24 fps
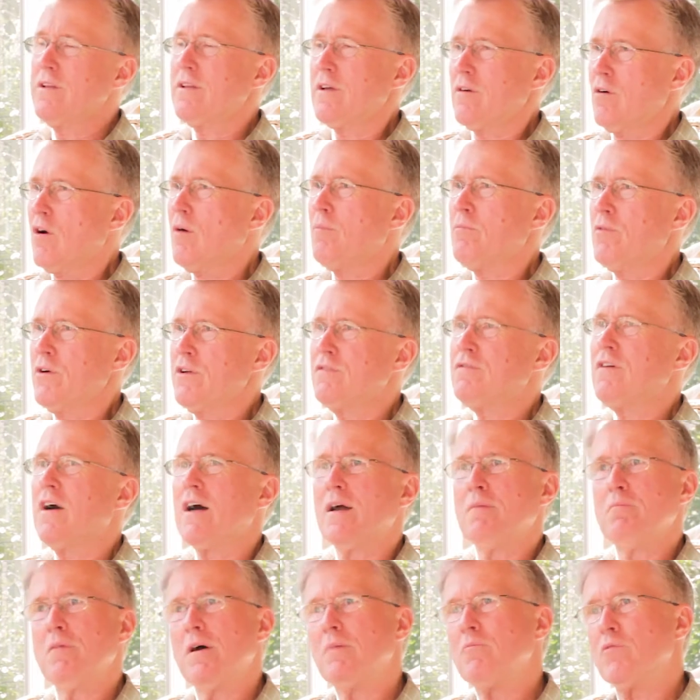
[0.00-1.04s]
they're all pretty
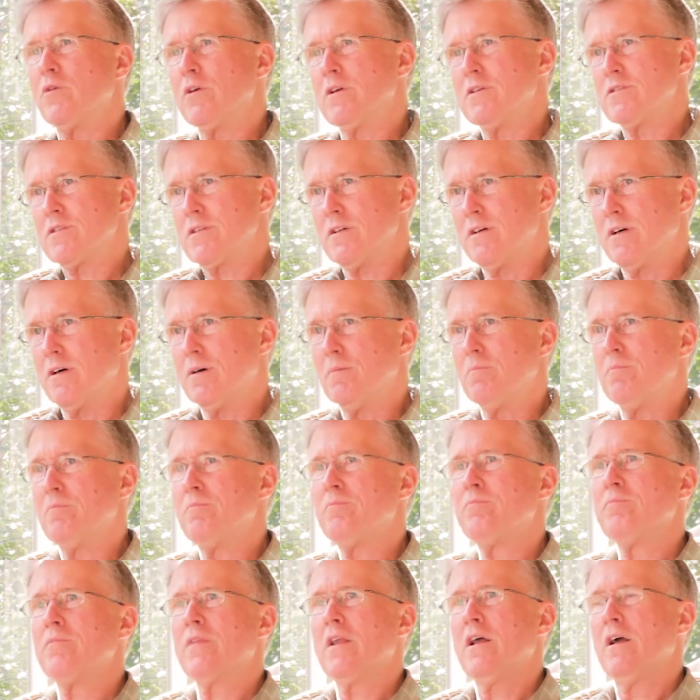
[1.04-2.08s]
fond memories.
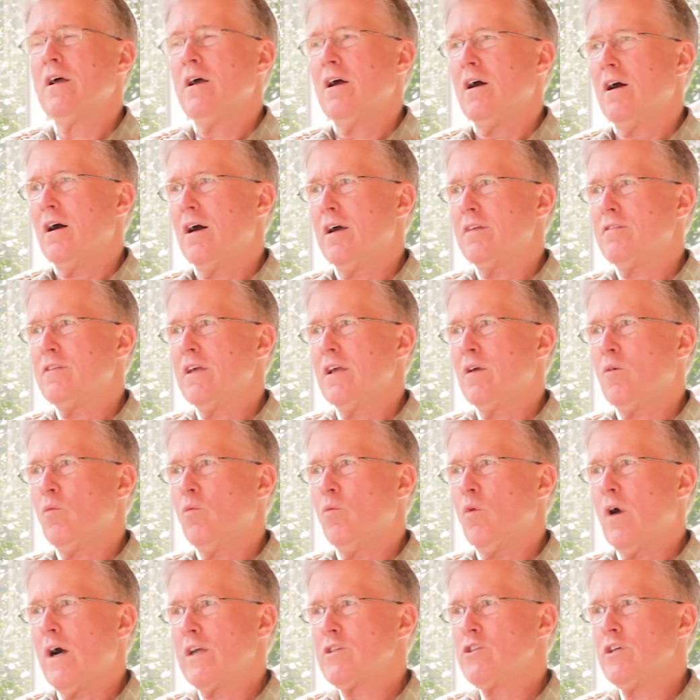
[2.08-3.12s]
I think
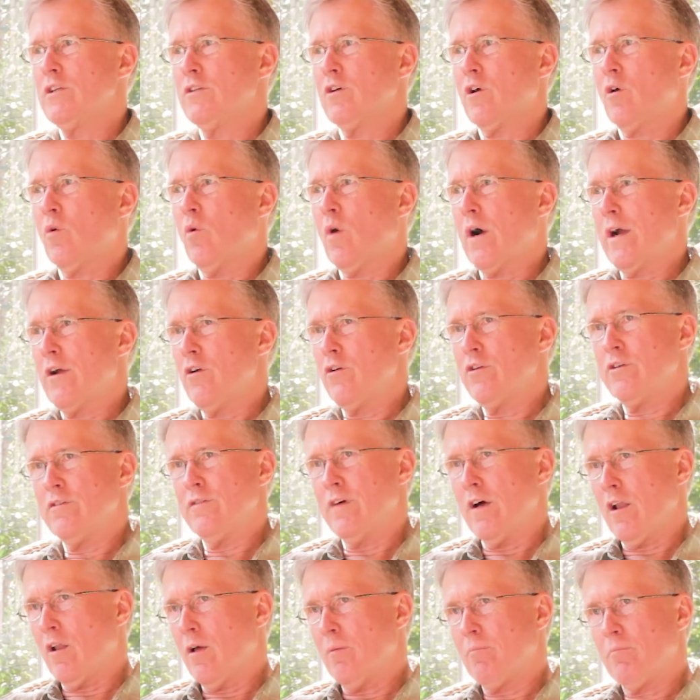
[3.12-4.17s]
watching the choir
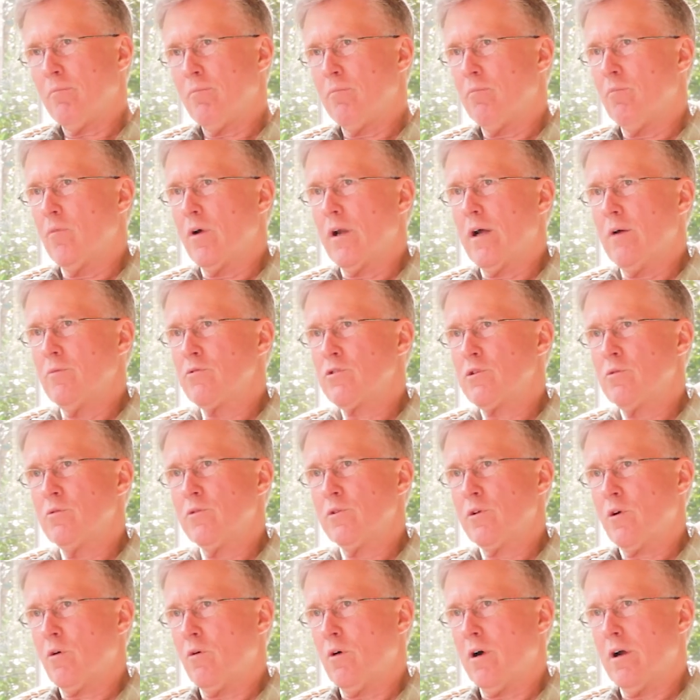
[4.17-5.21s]
develop when I was
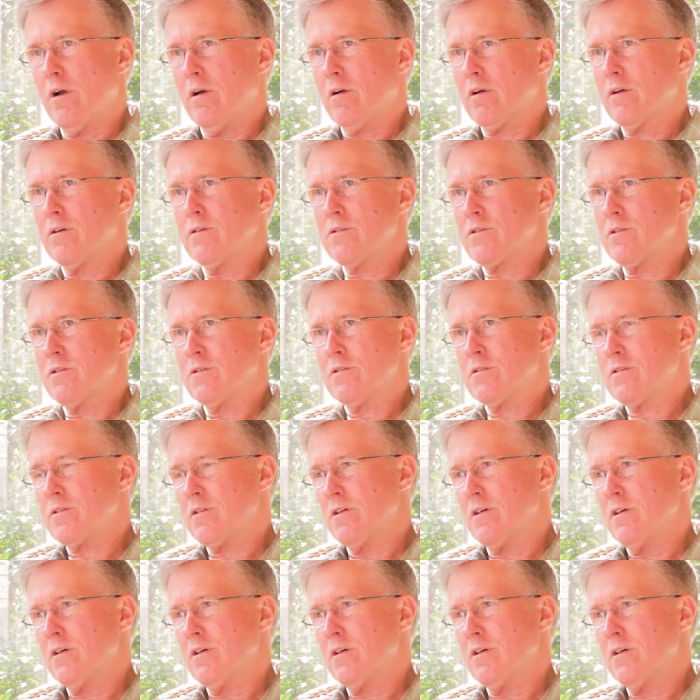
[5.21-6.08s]
doing the choir, because it's